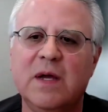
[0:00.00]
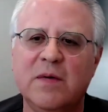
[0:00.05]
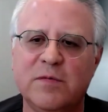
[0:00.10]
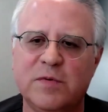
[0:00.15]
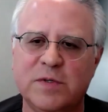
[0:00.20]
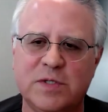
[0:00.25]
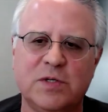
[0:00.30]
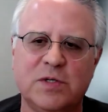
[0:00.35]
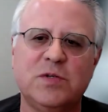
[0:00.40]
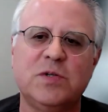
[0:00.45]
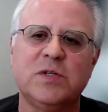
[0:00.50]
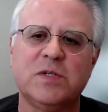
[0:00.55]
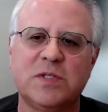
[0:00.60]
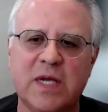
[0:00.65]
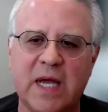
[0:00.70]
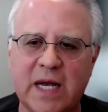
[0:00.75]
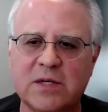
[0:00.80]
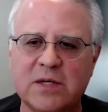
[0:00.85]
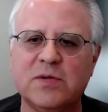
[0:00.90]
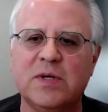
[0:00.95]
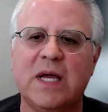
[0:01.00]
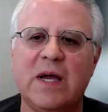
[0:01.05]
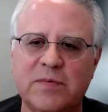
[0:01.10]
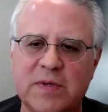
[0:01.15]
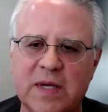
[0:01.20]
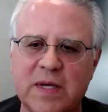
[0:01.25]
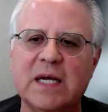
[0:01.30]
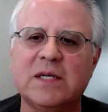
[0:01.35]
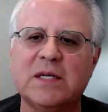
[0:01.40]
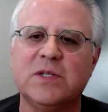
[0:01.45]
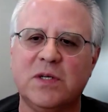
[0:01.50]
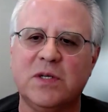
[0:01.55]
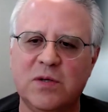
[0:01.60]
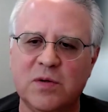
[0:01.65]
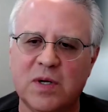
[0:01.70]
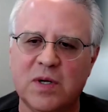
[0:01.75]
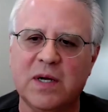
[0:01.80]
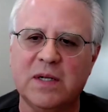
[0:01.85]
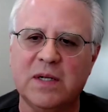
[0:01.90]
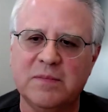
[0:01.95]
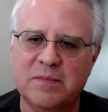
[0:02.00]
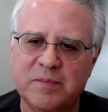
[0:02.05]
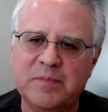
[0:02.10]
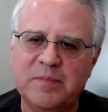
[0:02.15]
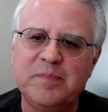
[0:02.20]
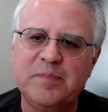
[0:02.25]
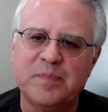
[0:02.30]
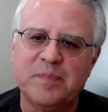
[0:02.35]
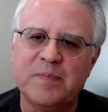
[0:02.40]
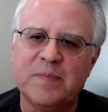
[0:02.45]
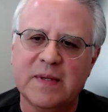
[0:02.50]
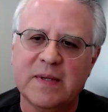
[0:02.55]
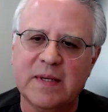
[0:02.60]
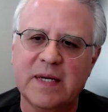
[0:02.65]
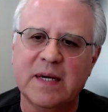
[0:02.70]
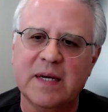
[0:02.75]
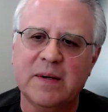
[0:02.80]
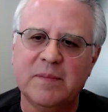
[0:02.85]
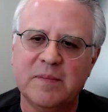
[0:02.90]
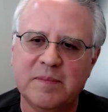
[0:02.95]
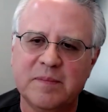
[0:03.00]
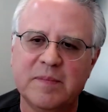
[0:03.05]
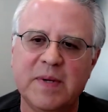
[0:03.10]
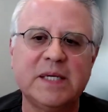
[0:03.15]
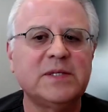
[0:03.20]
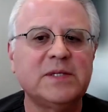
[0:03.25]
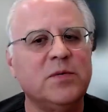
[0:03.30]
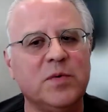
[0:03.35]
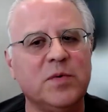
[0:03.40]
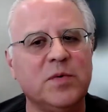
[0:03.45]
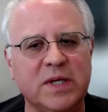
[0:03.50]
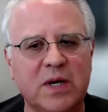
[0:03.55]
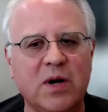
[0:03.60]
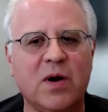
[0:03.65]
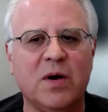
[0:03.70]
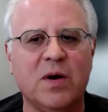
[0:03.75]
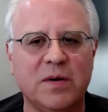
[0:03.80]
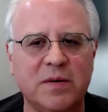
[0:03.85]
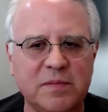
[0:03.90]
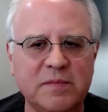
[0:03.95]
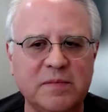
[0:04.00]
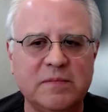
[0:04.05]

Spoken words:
physicians to actually have to execute on. Yeah, makes it really hard.